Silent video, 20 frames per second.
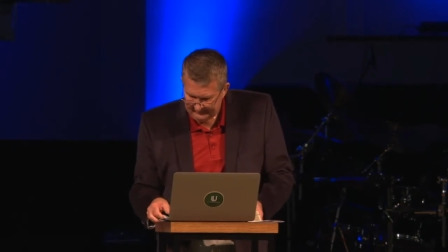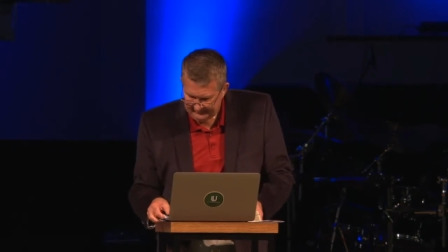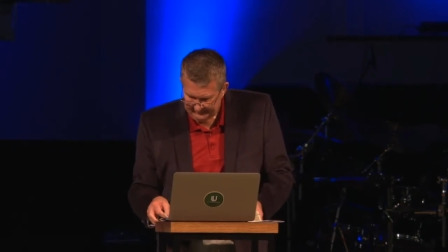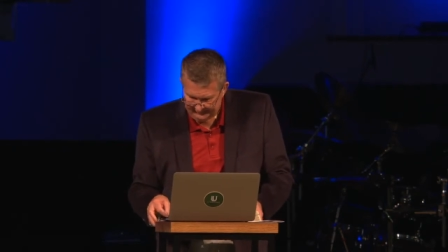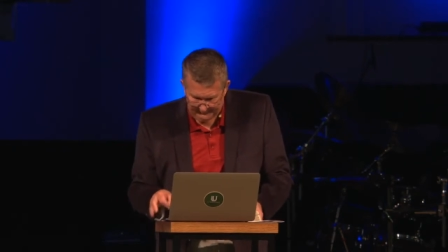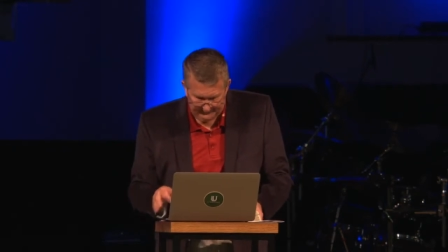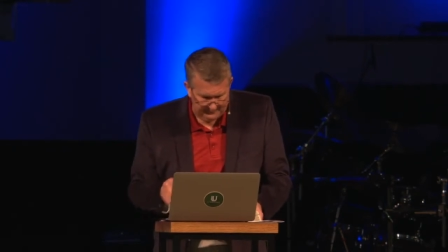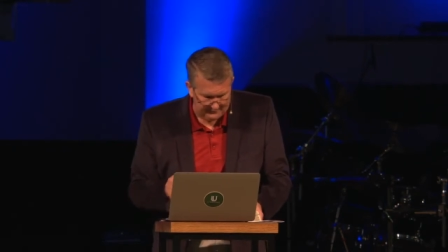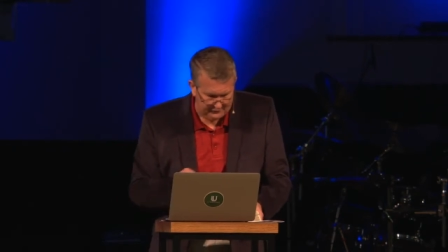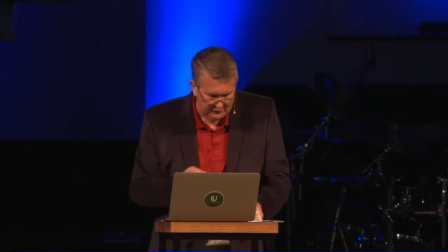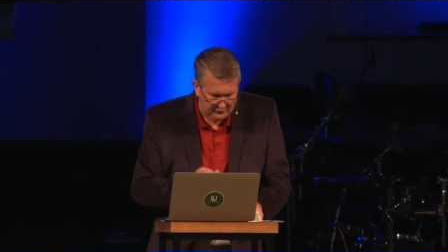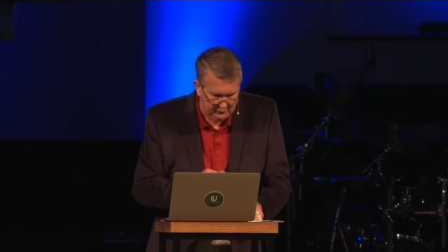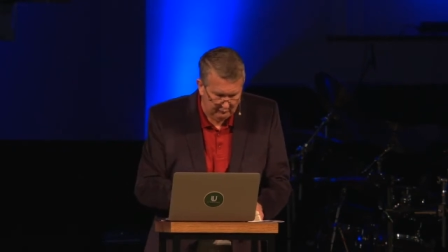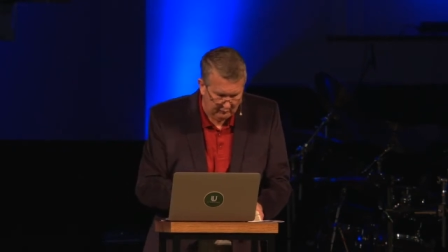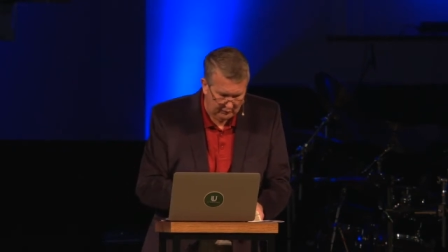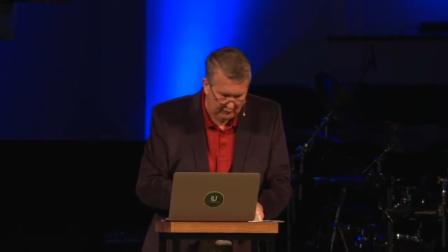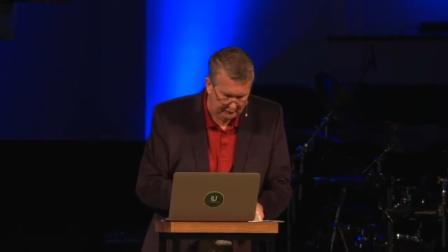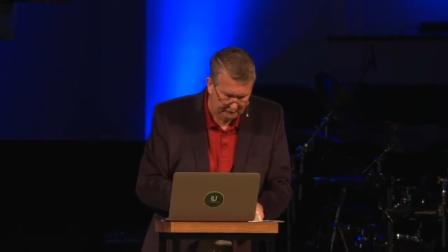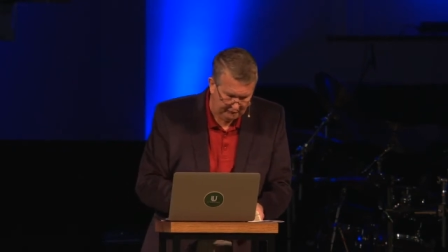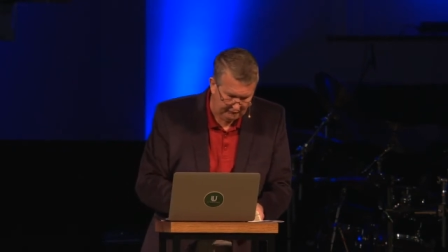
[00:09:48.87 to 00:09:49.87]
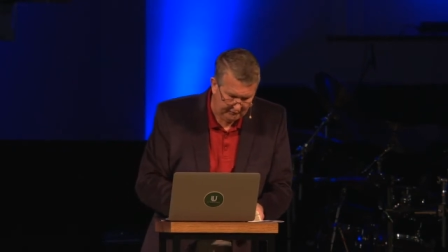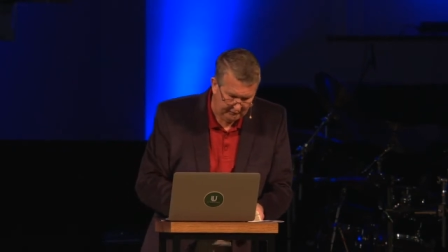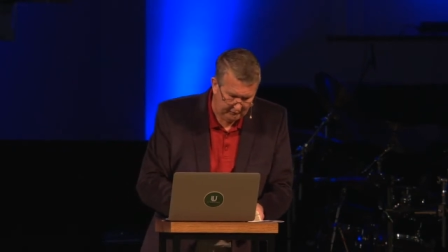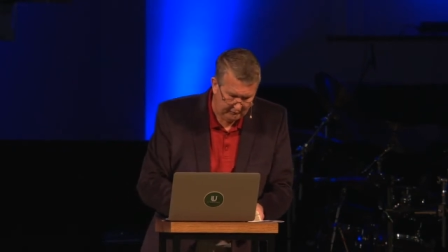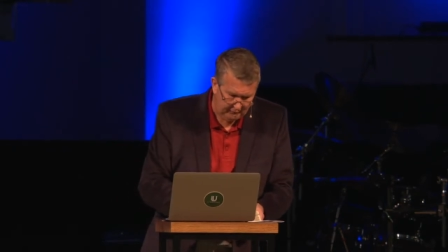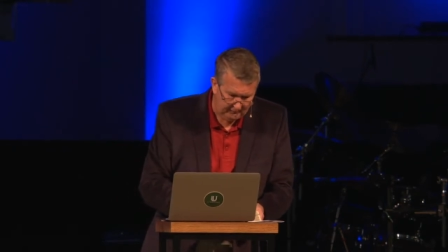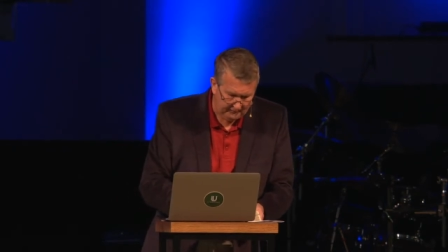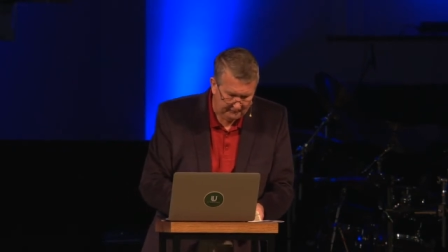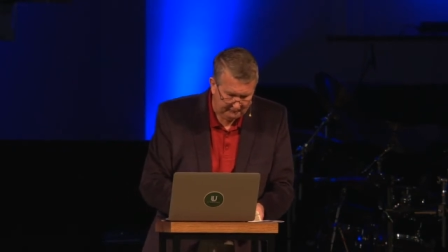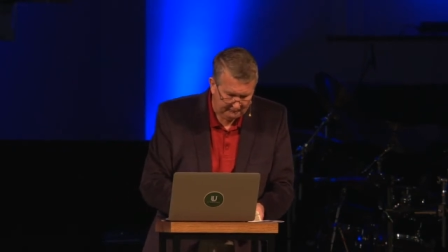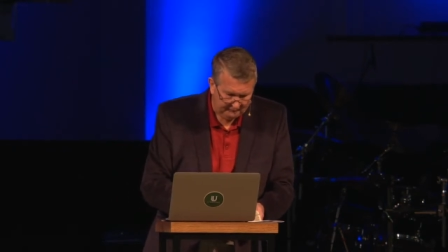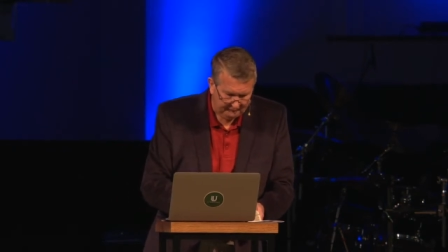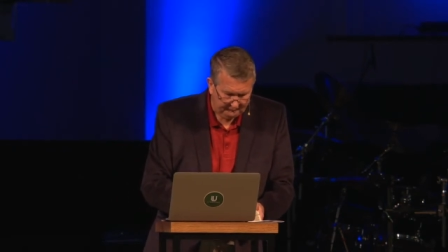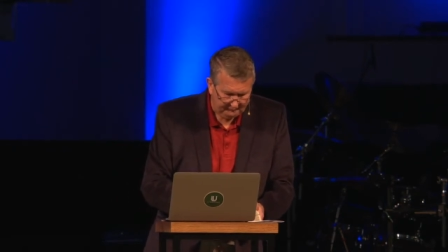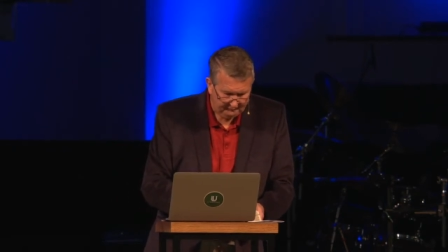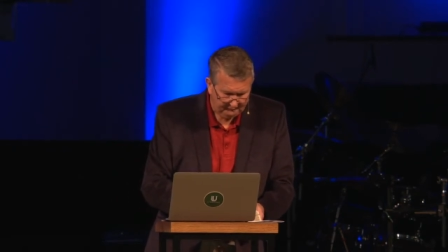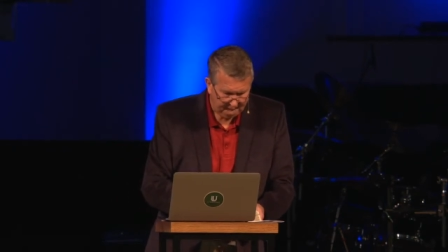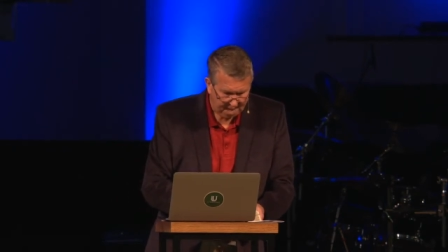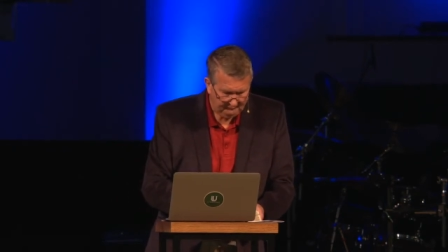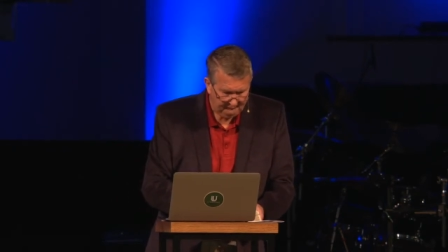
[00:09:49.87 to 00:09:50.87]
Thus, you also
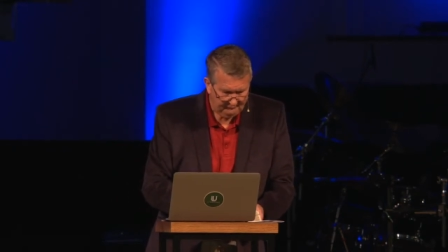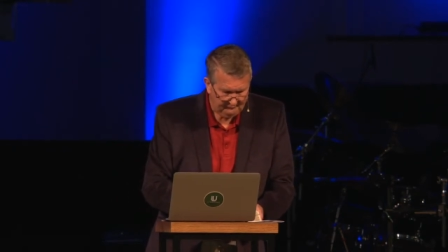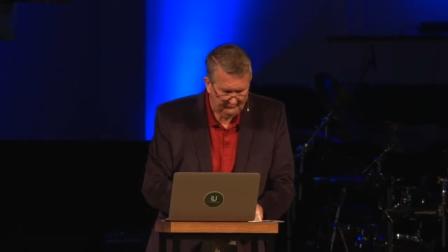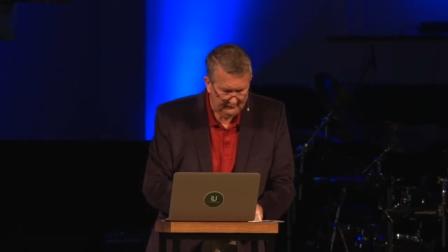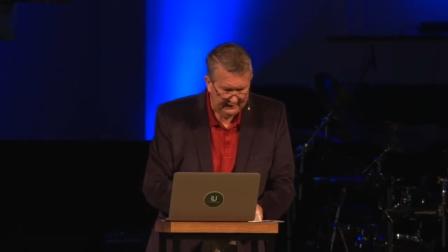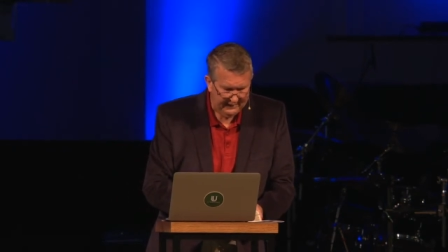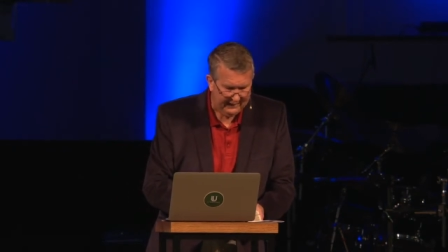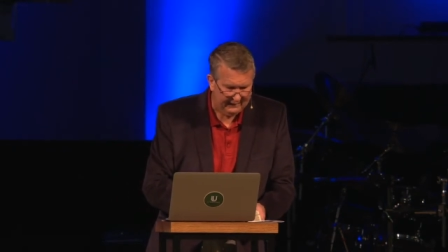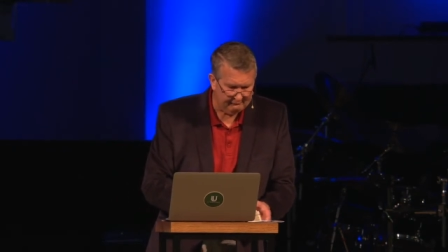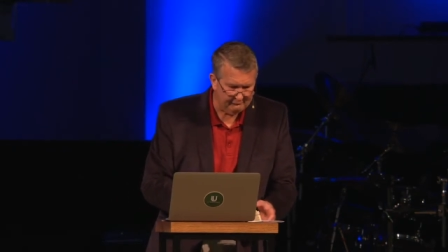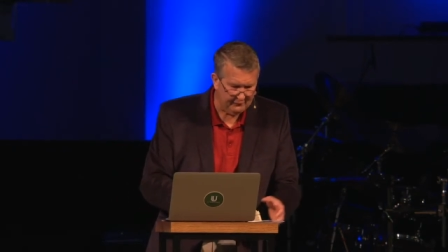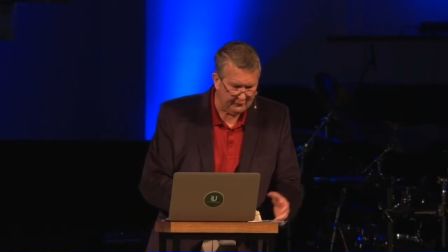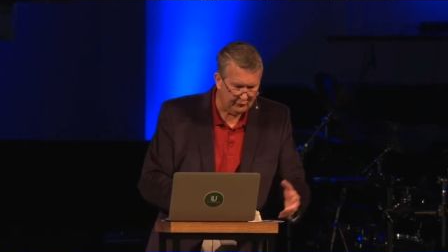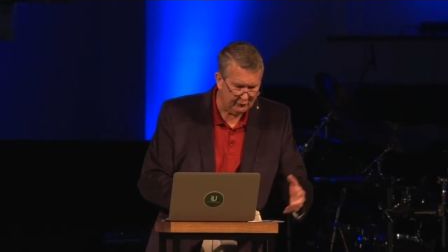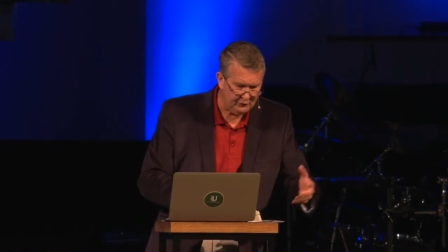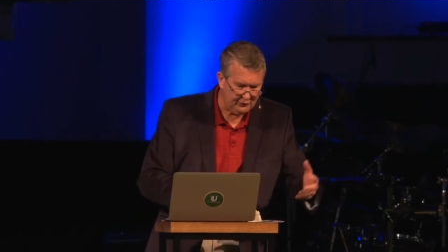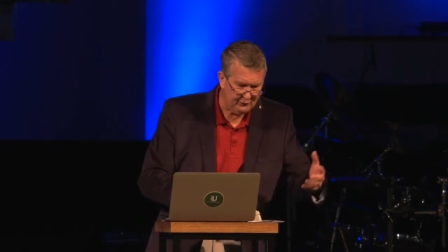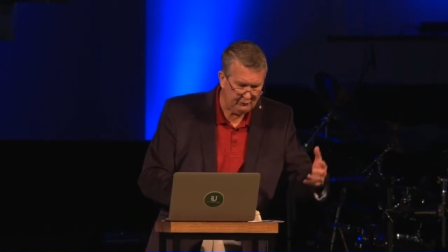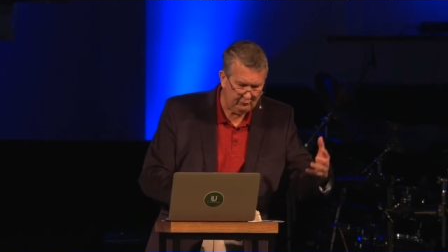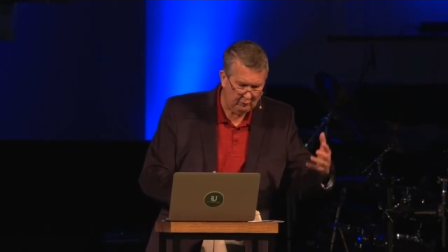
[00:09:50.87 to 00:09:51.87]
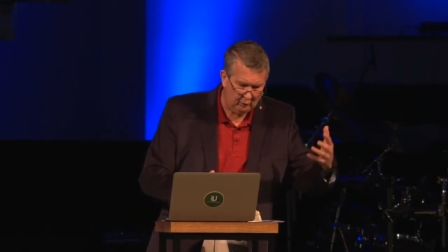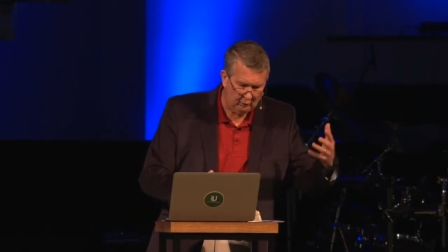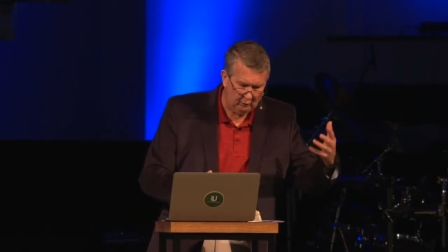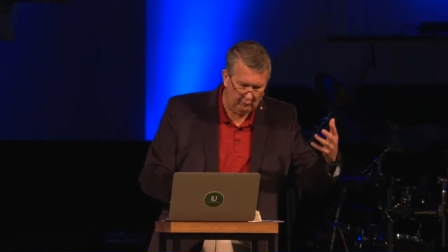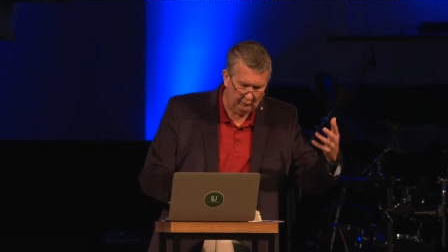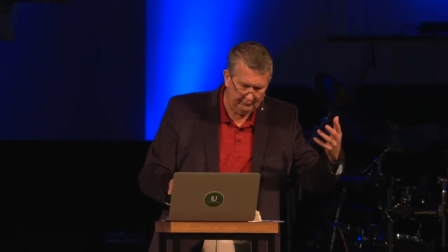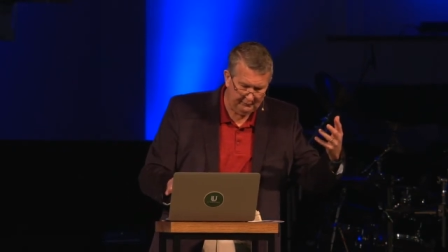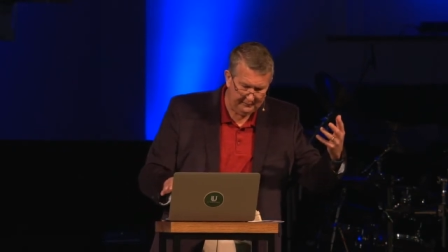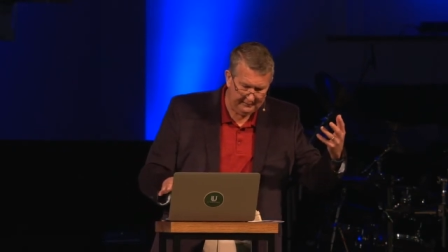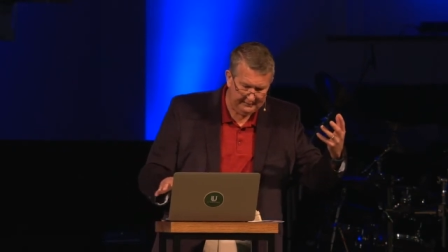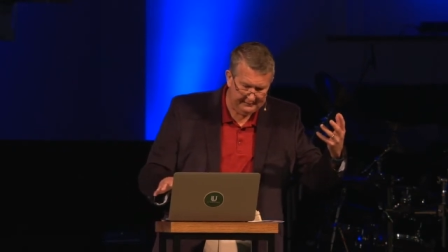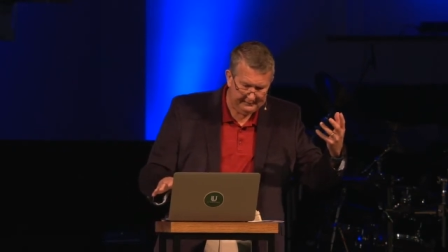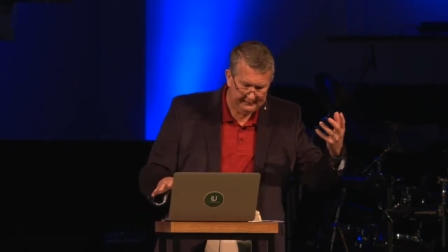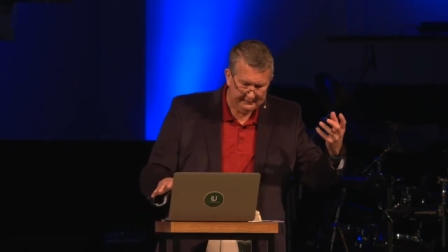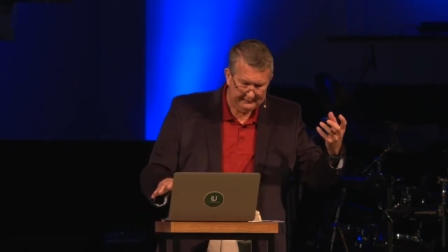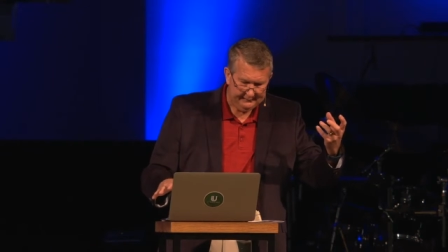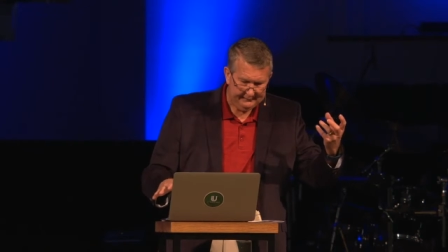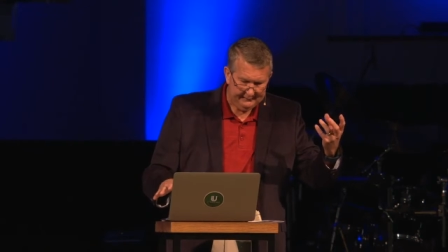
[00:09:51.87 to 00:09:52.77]
have those who hold the